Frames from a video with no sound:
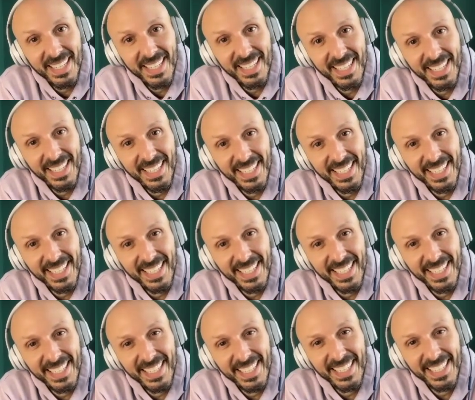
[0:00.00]

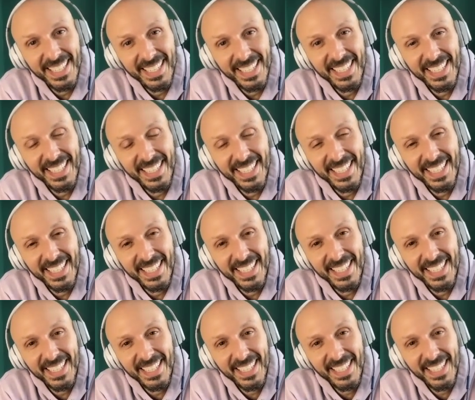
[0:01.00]

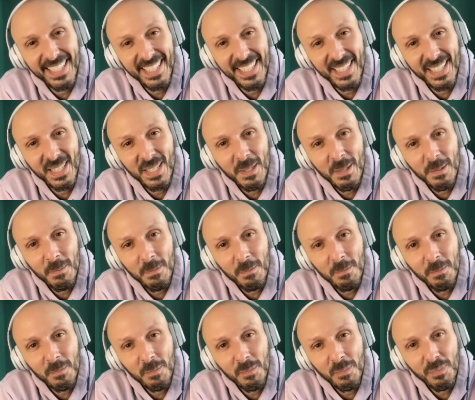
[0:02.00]

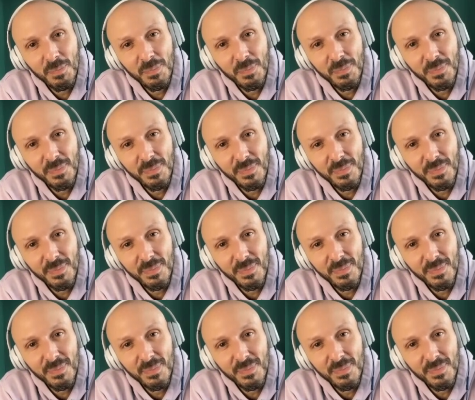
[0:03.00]

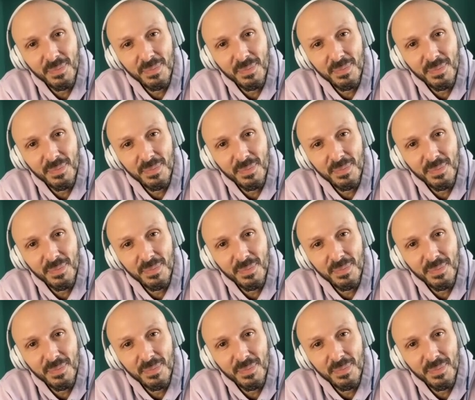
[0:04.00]
[no speech]